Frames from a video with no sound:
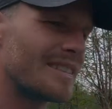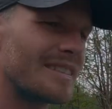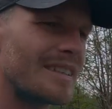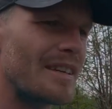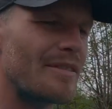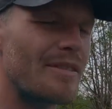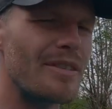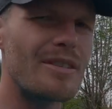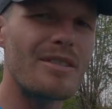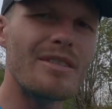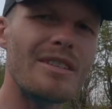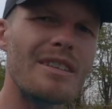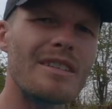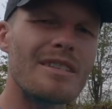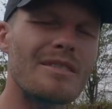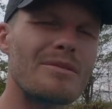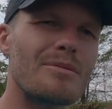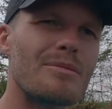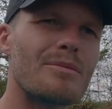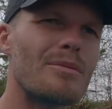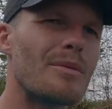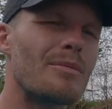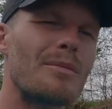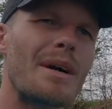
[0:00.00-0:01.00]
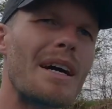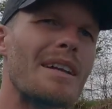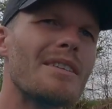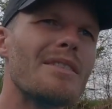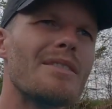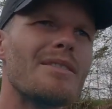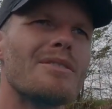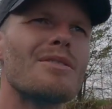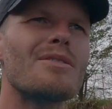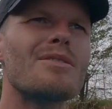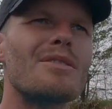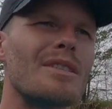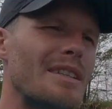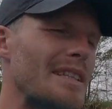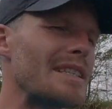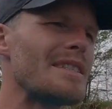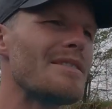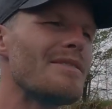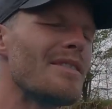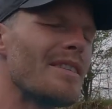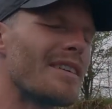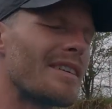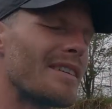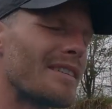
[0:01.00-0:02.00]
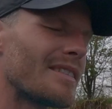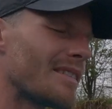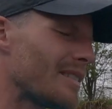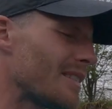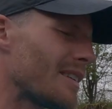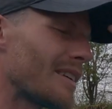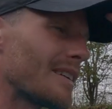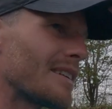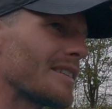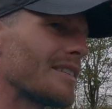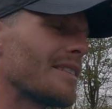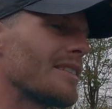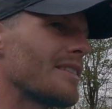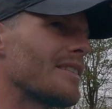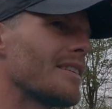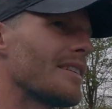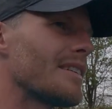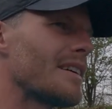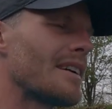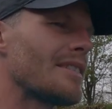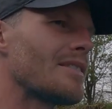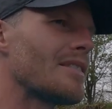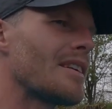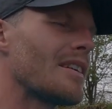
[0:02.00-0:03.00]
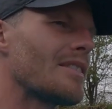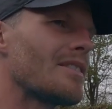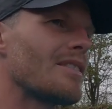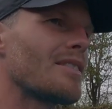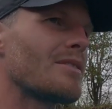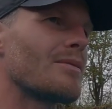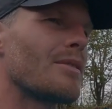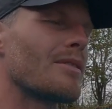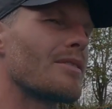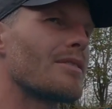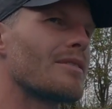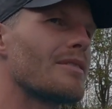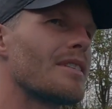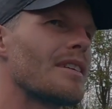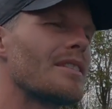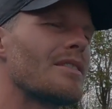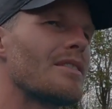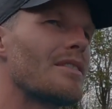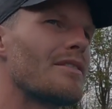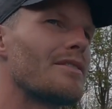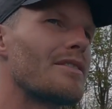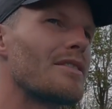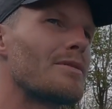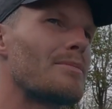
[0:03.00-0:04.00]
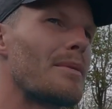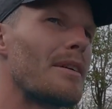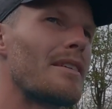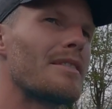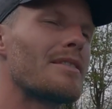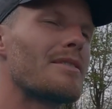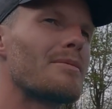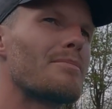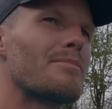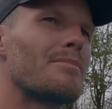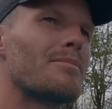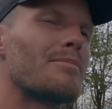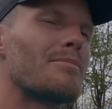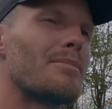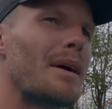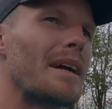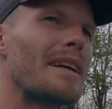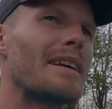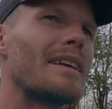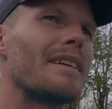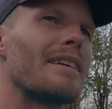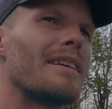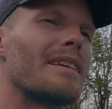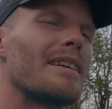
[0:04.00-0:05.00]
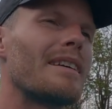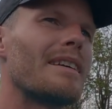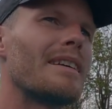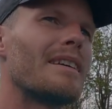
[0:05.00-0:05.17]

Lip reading: If you're gonna, why don't they just leave it? Oh, I don't know. I don't know if it's better to bag it.